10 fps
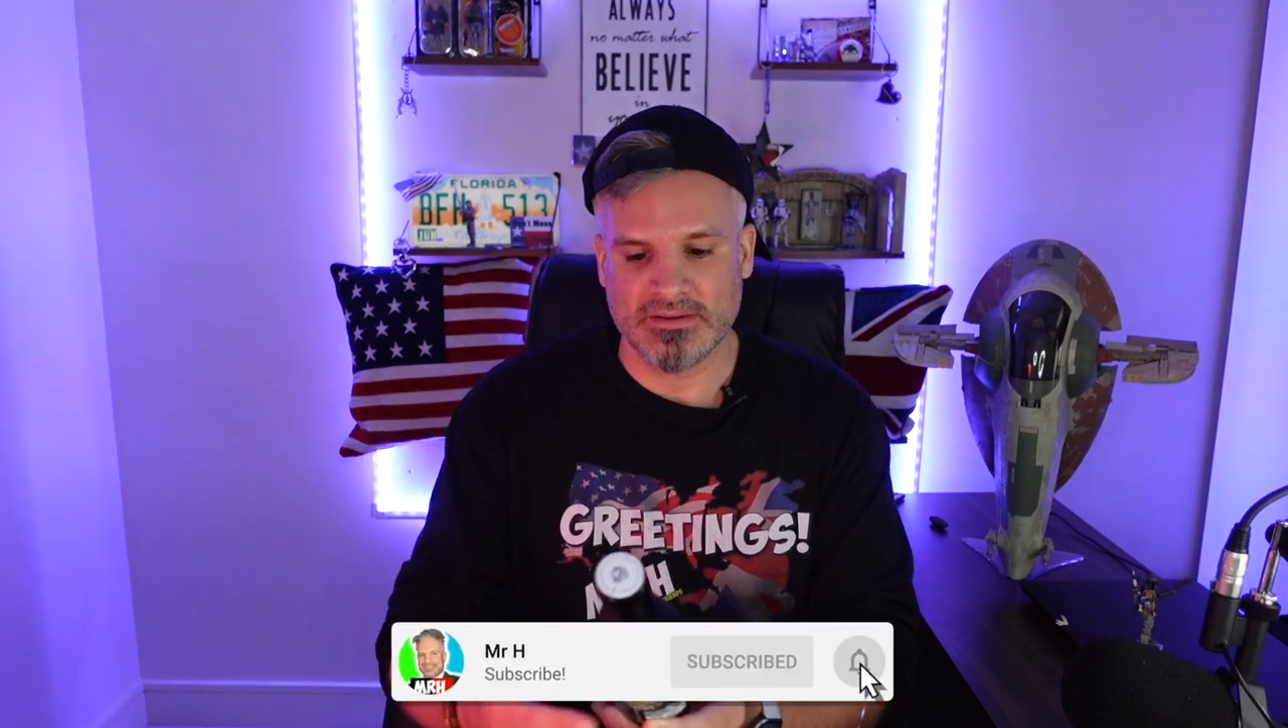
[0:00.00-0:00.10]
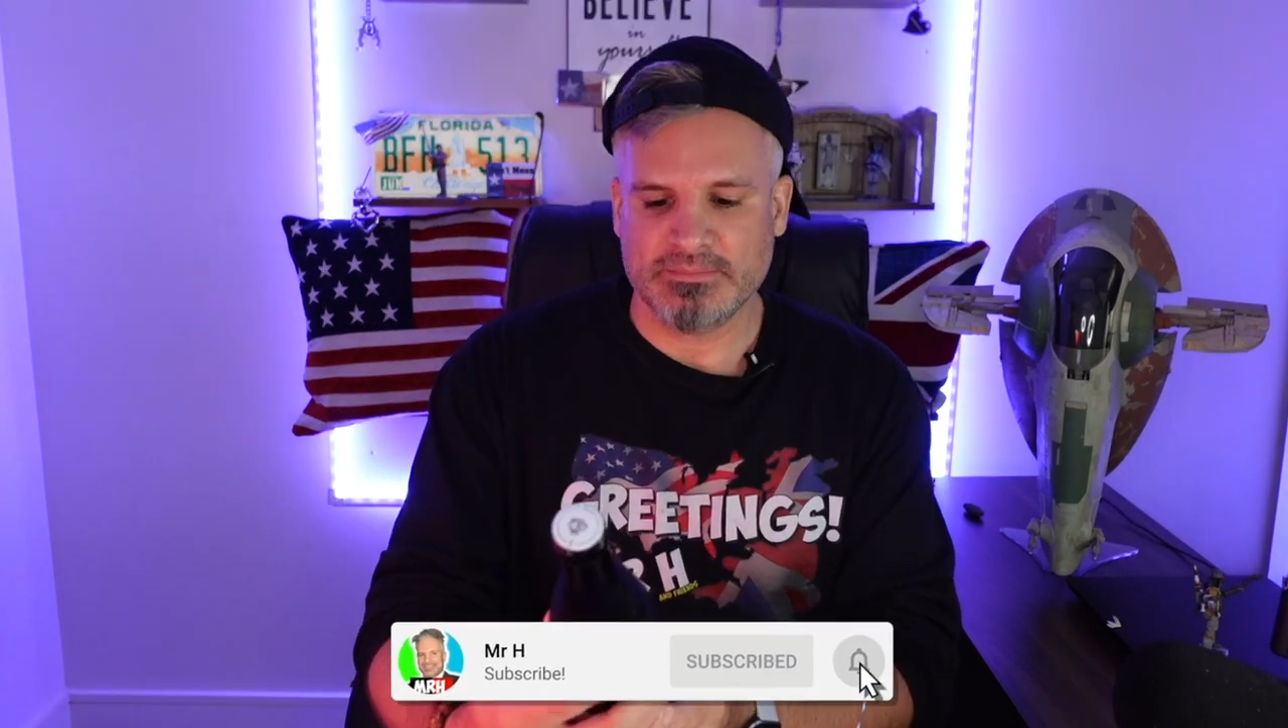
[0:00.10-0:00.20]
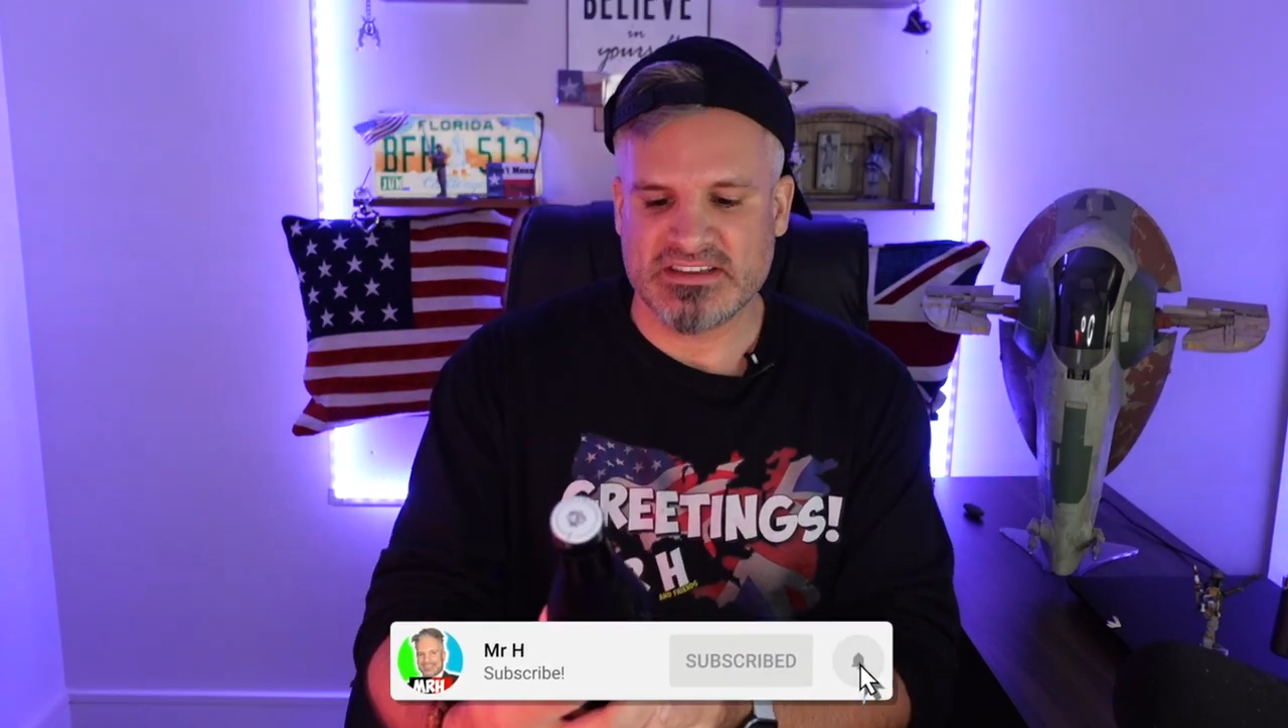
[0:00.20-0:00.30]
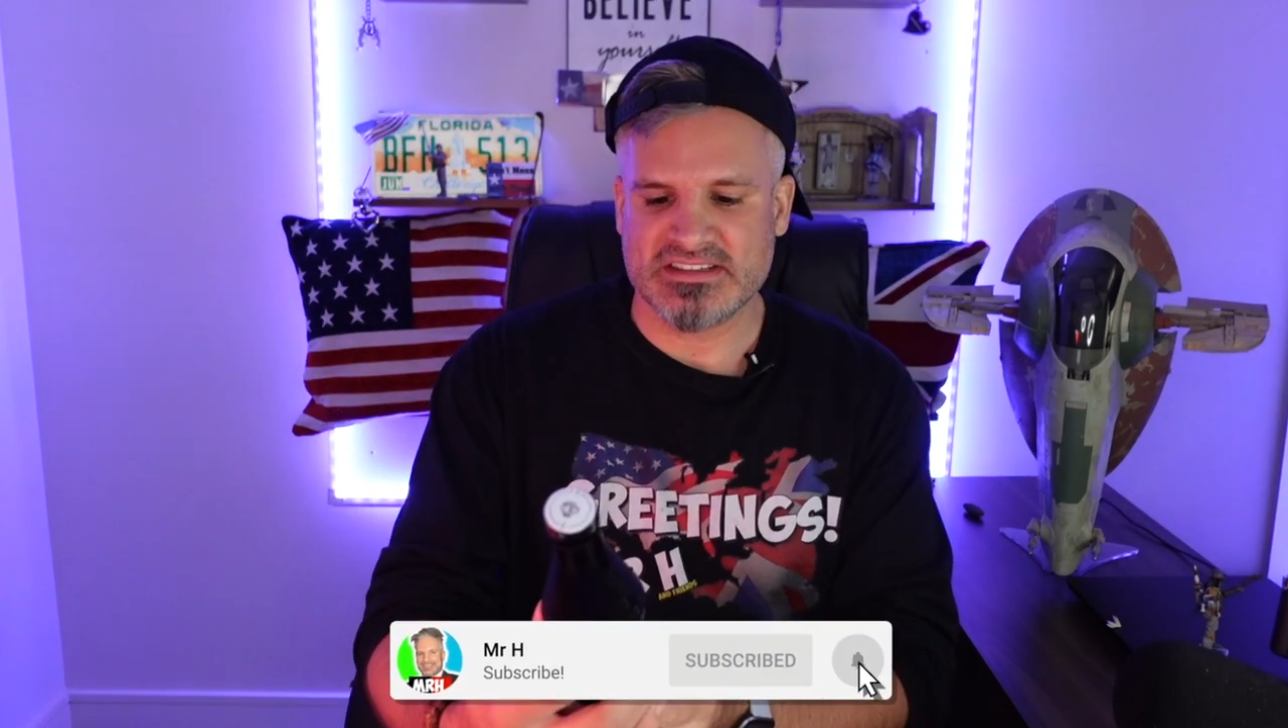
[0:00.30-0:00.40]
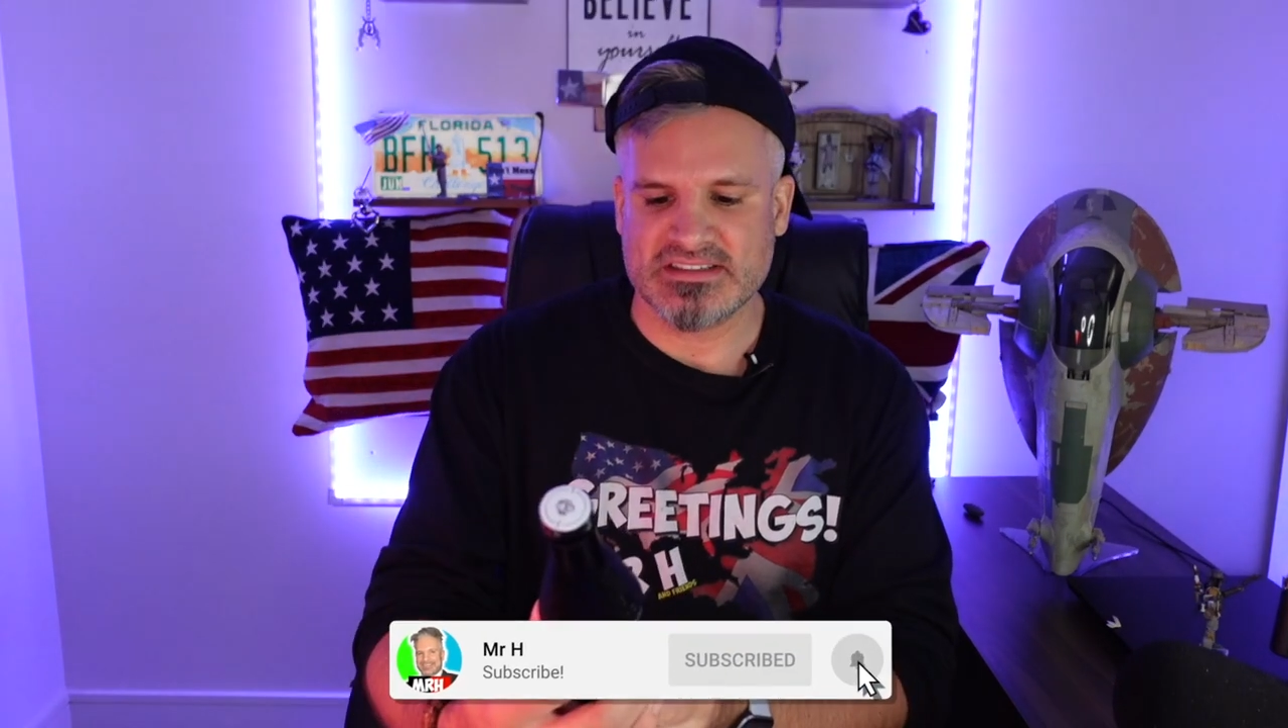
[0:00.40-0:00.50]
And
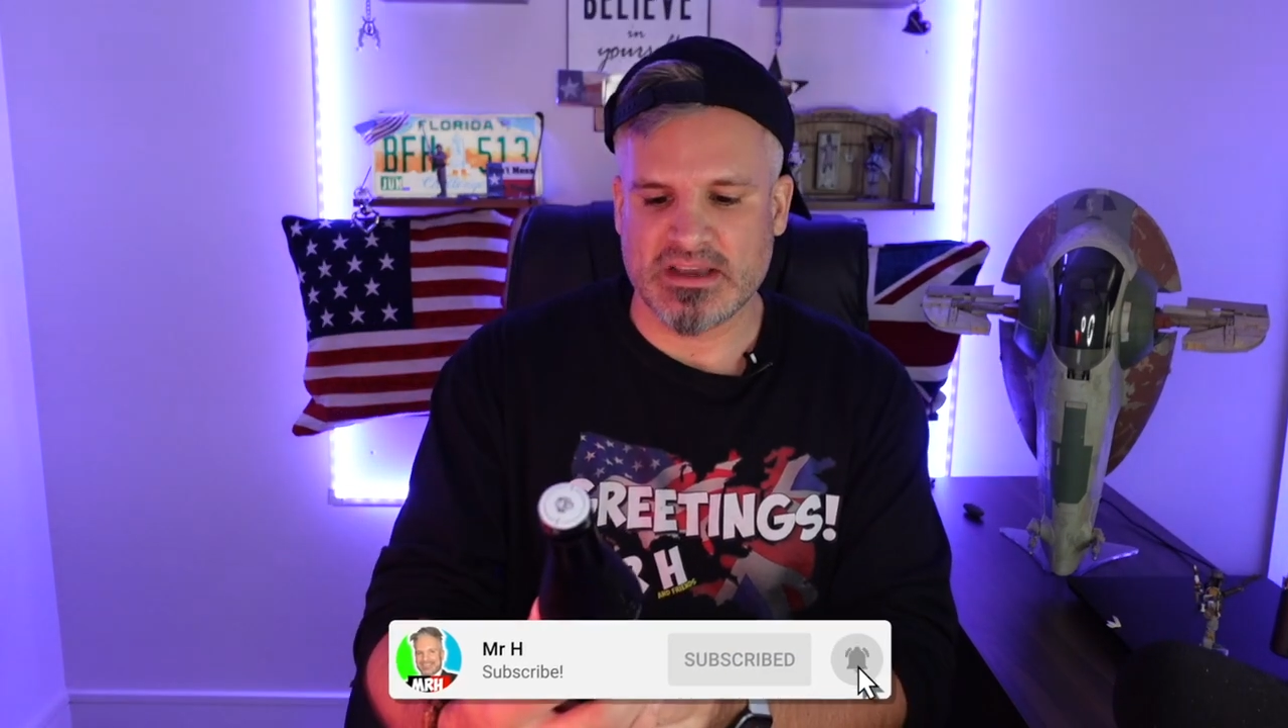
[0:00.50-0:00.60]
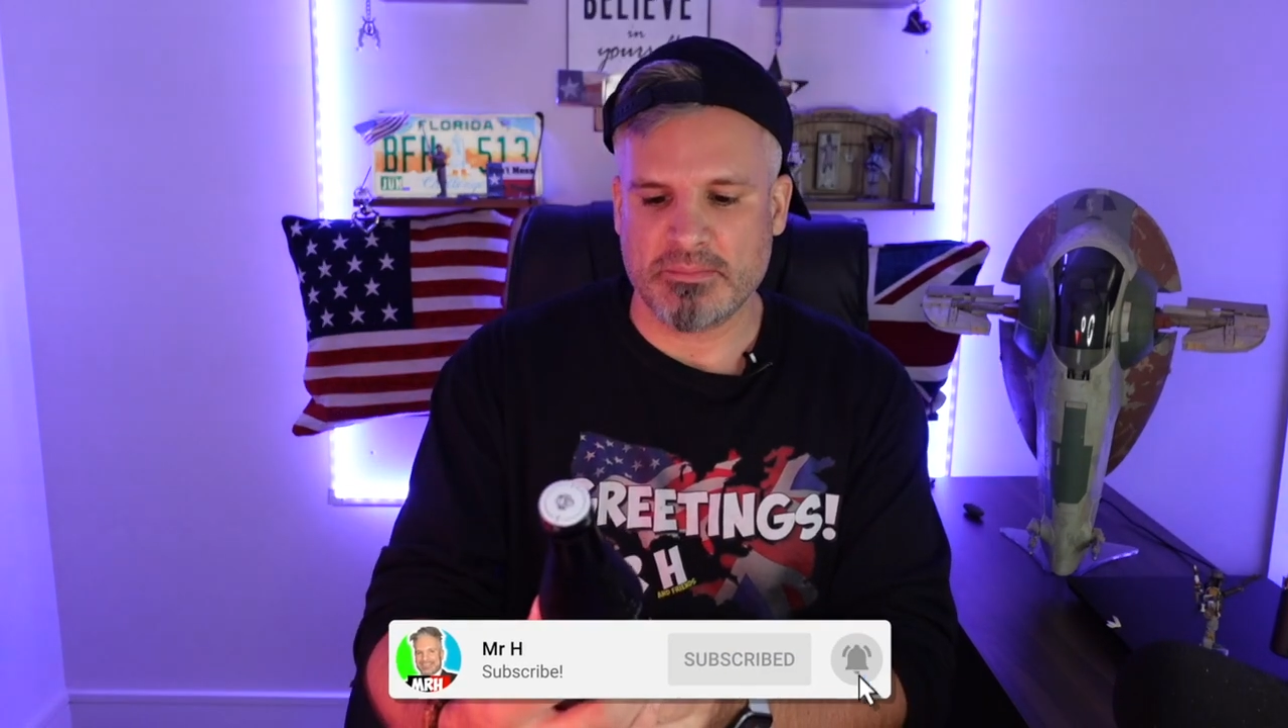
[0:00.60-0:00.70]
this is